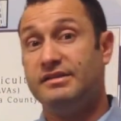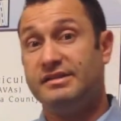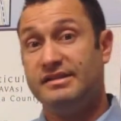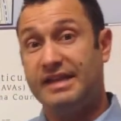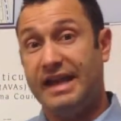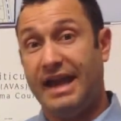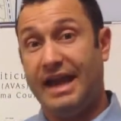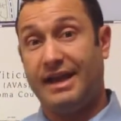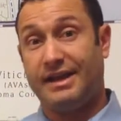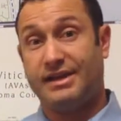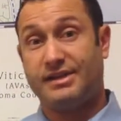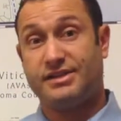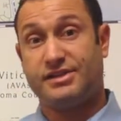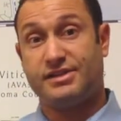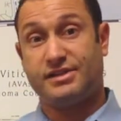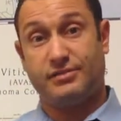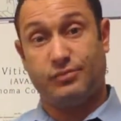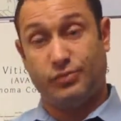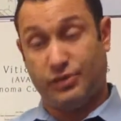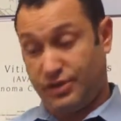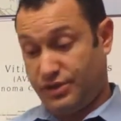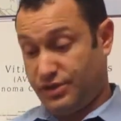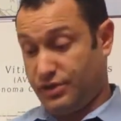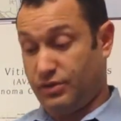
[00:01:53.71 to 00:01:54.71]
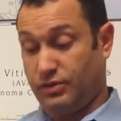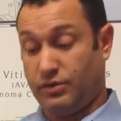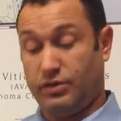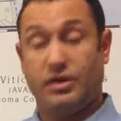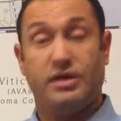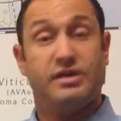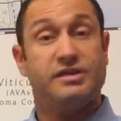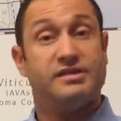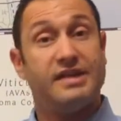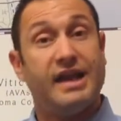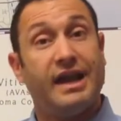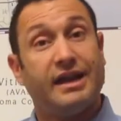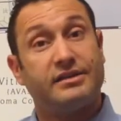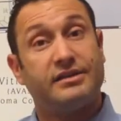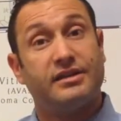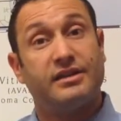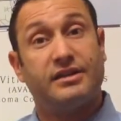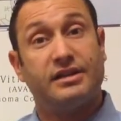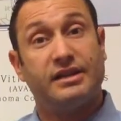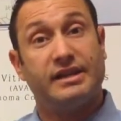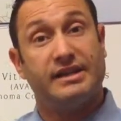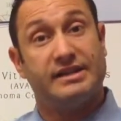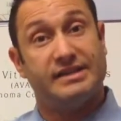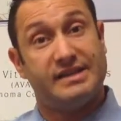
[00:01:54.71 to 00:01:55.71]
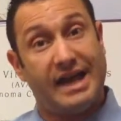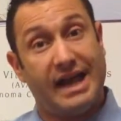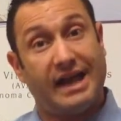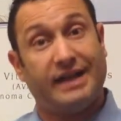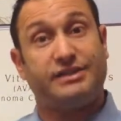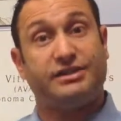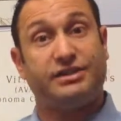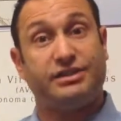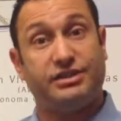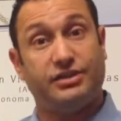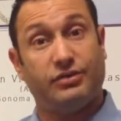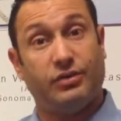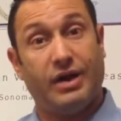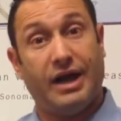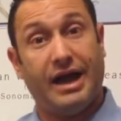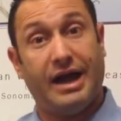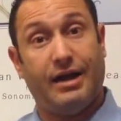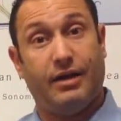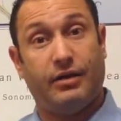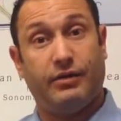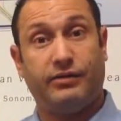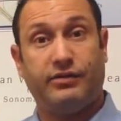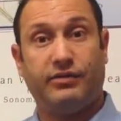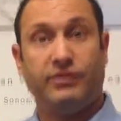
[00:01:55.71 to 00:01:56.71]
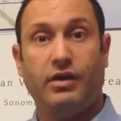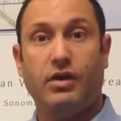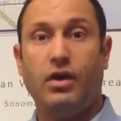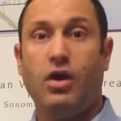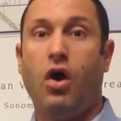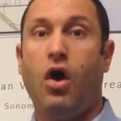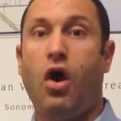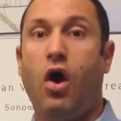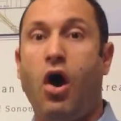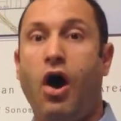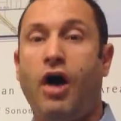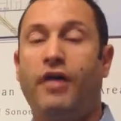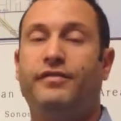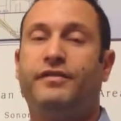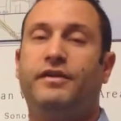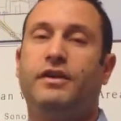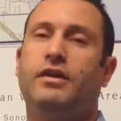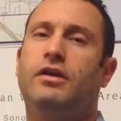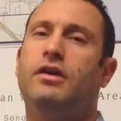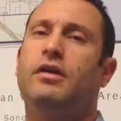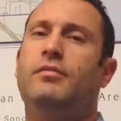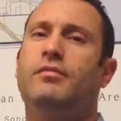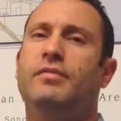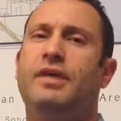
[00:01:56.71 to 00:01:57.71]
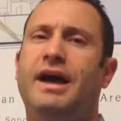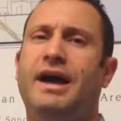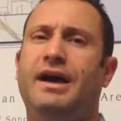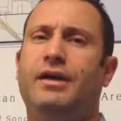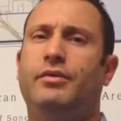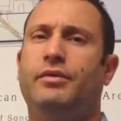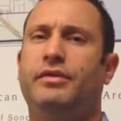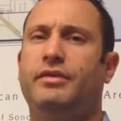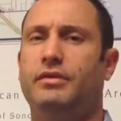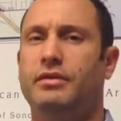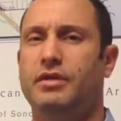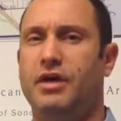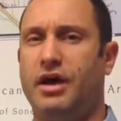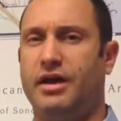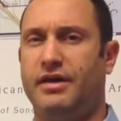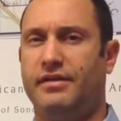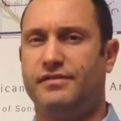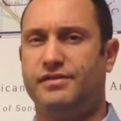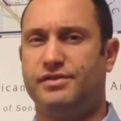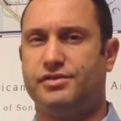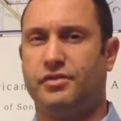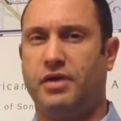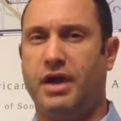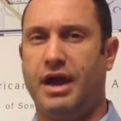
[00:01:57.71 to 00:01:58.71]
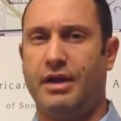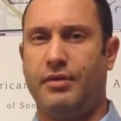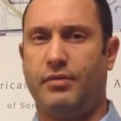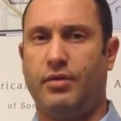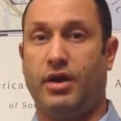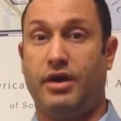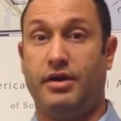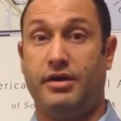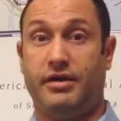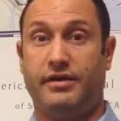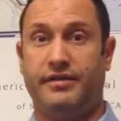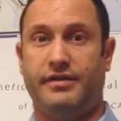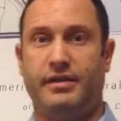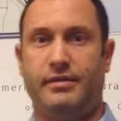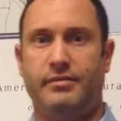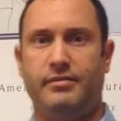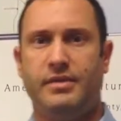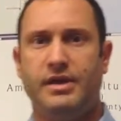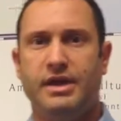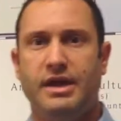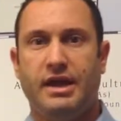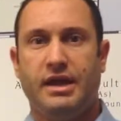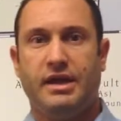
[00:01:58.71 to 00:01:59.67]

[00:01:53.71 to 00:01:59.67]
Decks, which are technically attached to a house, often come back with a lot of dry rot on them.